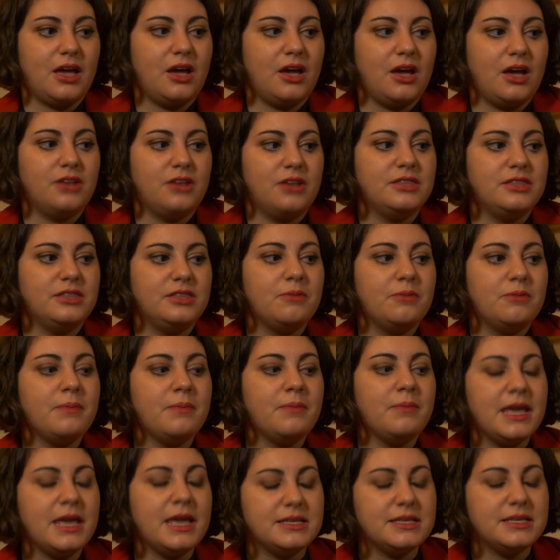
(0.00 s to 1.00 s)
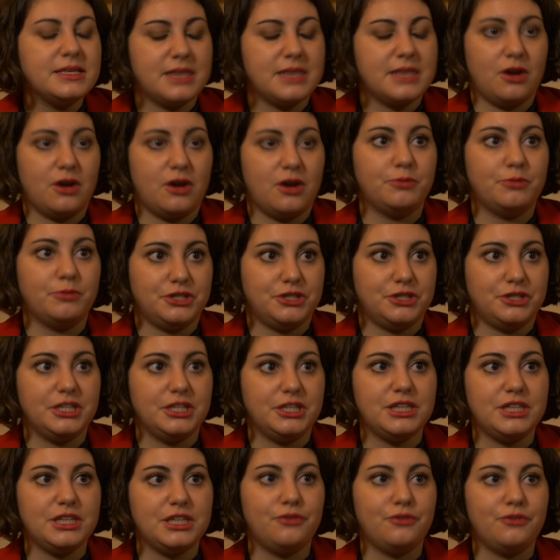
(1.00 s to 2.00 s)
an amazing
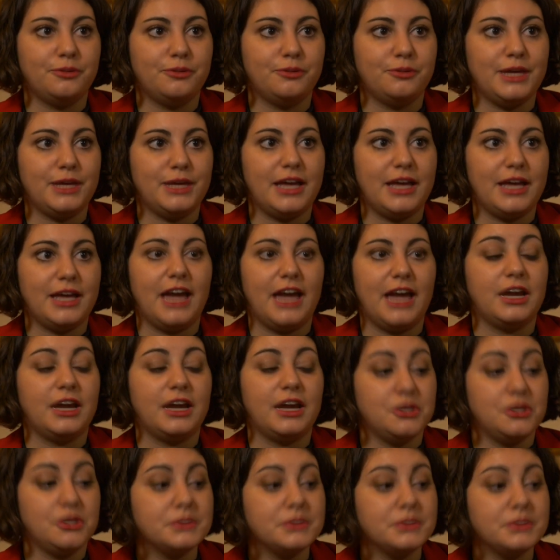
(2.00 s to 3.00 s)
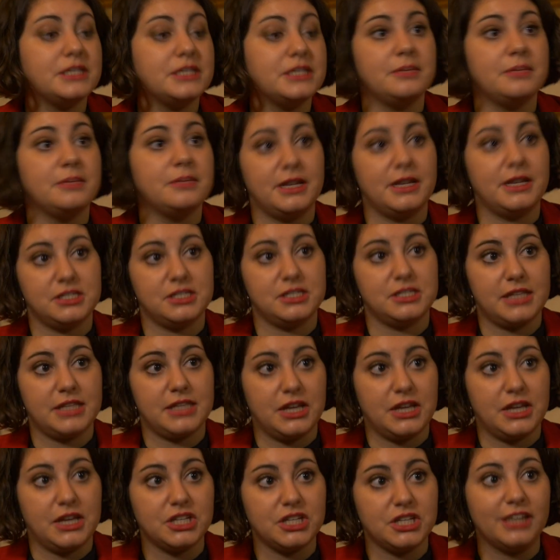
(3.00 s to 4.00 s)
opportunity for me, and I used it in my
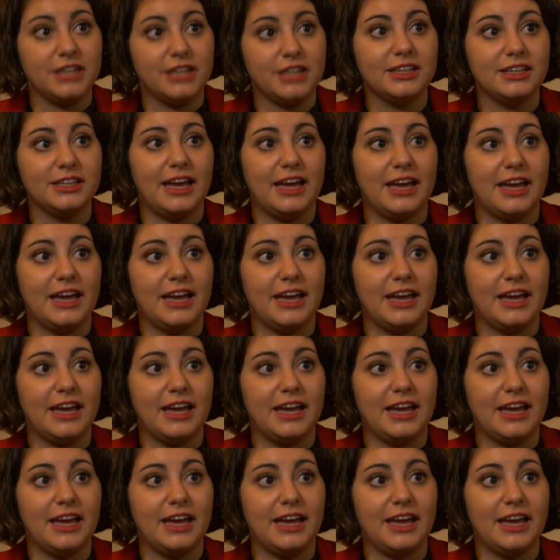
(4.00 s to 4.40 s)
dissertation.